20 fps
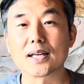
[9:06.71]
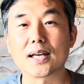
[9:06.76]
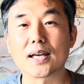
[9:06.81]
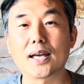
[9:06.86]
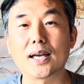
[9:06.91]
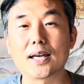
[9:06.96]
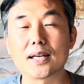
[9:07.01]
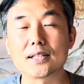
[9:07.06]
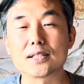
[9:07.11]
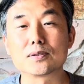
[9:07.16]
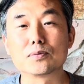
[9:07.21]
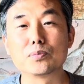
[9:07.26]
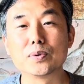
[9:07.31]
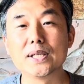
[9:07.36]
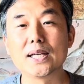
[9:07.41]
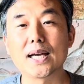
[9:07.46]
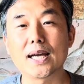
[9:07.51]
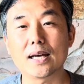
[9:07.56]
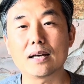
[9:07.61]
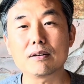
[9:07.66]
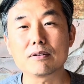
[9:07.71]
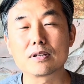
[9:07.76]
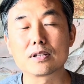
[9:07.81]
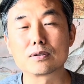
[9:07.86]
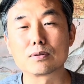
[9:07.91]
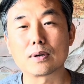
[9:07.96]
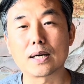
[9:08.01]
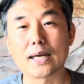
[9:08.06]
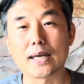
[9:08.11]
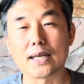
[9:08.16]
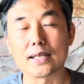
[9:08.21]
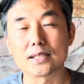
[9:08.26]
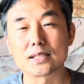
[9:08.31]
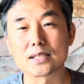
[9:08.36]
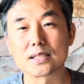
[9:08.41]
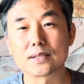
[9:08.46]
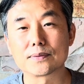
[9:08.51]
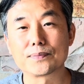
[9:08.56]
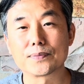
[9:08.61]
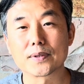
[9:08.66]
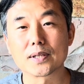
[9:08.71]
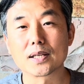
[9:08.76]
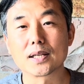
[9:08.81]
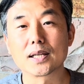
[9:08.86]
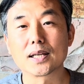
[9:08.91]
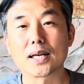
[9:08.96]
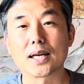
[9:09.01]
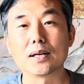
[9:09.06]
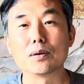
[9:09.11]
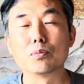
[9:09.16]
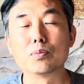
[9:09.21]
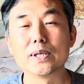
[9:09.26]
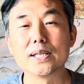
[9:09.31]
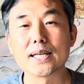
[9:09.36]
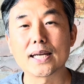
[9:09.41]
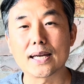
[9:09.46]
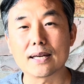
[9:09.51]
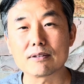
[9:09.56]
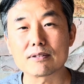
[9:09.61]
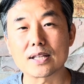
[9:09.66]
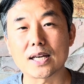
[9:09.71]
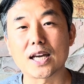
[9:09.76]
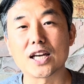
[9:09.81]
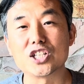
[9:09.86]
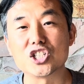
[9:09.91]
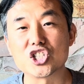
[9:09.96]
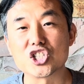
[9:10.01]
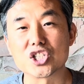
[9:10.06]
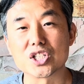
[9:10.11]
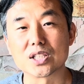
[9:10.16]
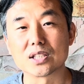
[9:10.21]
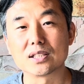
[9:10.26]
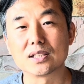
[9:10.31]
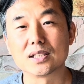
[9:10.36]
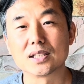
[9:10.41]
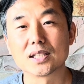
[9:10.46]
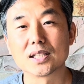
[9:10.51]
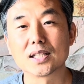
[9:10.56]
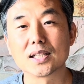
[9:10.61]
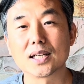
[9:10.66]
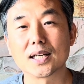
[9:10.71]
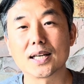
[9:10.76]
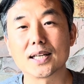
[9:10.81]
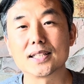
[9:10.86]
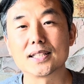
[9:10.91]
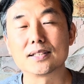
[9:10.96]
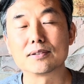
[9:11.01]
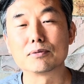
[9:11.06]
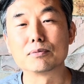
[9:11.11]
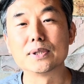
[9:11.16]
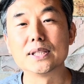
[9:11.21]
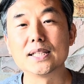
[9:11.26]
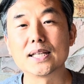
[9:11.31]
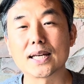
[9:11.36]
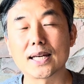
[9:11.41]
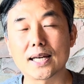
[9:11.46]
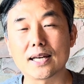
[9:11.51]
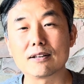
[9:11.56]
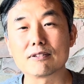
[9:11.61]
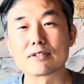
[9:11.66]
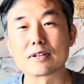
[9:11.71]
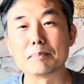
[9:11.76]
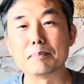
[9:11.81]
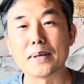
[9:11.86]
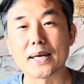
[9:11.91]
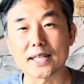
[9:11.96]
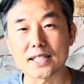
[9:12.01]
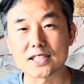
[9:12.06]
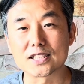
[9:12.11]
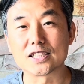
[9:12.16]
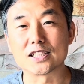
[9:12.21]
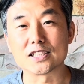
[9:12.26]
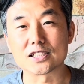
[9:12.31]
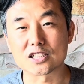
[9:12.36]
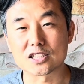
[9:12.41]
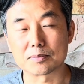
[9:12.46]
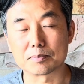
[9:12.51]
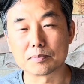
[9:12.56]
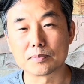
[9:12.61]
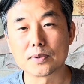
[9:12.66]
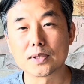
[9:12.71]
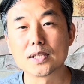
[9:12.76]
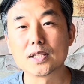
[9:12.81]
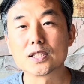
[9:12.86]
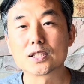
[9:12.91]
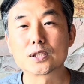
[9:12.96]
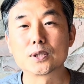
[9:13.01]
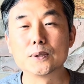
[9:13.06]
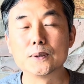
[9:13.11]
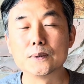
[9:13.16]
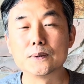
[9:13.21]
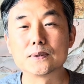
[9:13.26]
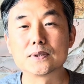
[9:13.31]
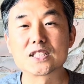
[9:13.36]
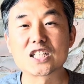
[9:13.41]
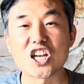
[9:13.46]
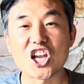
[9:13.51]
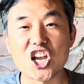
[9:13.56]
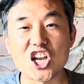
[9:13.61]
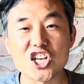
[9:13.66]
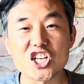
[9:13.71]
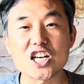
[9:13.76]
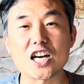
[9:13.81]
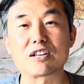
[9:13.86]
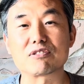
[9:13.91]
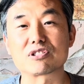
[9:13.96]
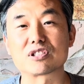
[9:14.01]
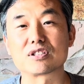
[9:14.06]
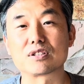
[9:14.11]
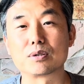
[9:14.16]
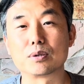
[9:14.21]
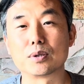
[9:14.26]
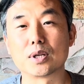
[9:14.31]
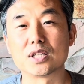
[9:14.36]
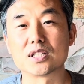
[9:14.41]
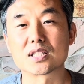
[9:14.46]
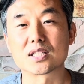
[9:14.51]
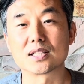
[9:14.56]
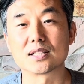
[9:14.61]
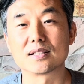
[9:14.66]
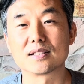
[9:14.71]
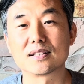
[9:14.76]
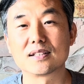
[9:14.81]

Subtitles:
And we have the right, and we have the energy, and we have the mechanism to change our situation.